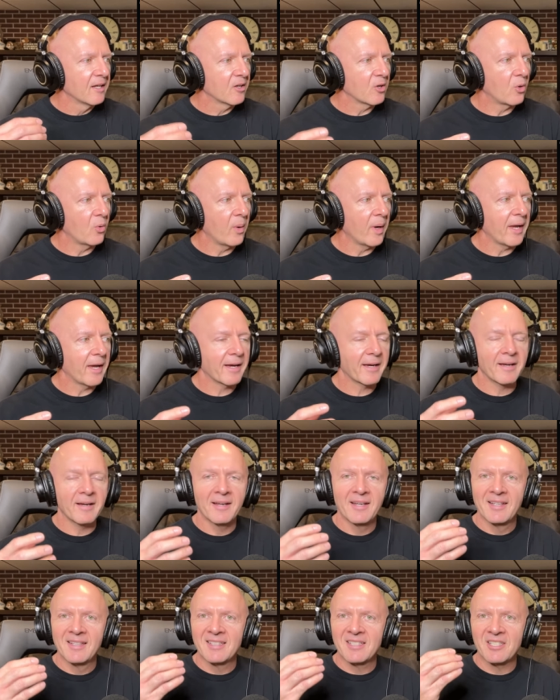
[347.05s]
quick,
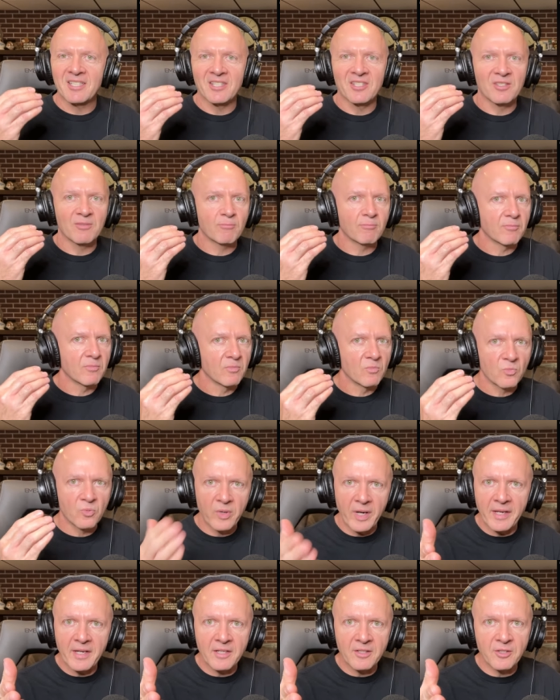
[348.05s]
just
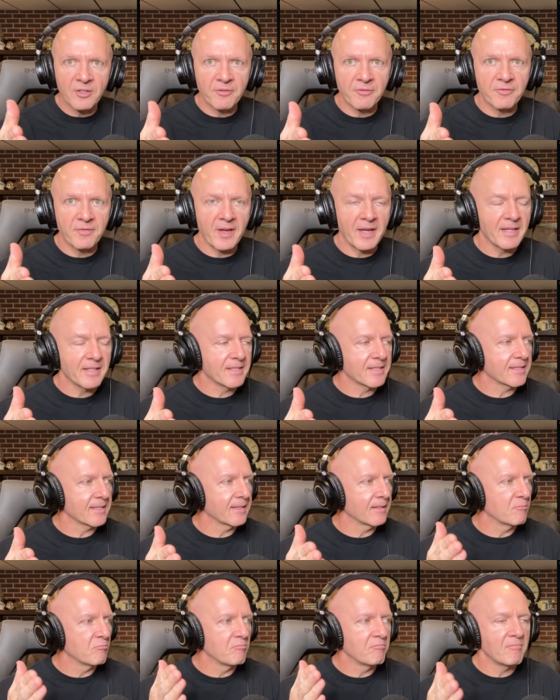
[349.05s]
right in your face
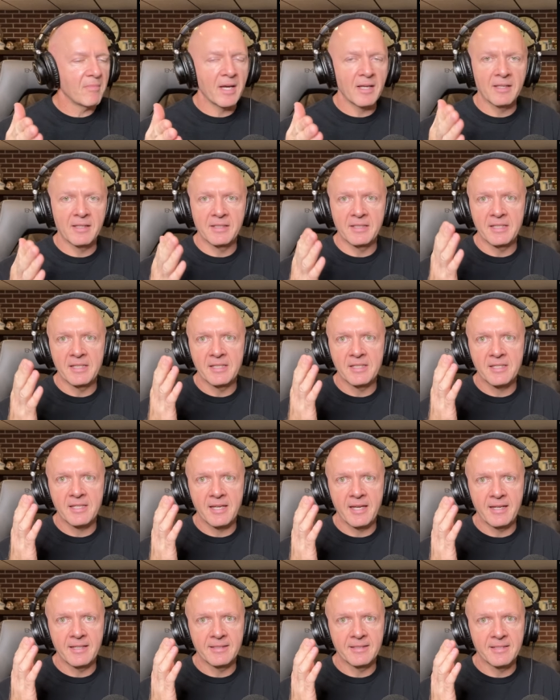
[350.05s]
melodies
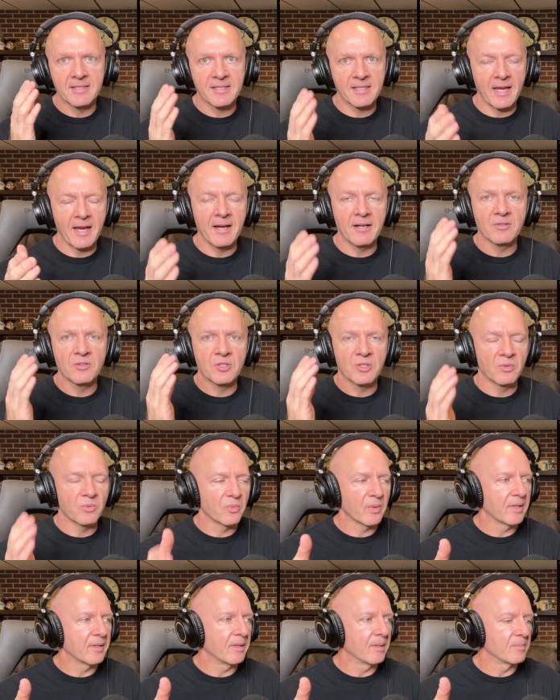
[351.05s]
and sounds and
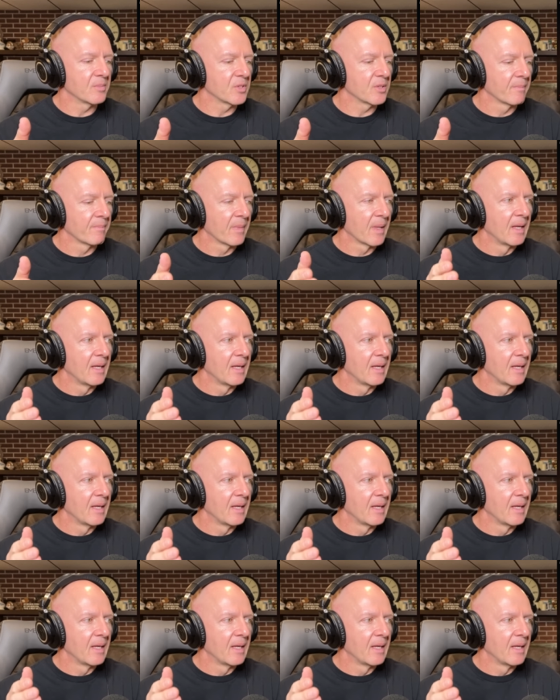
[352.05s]
rhythms.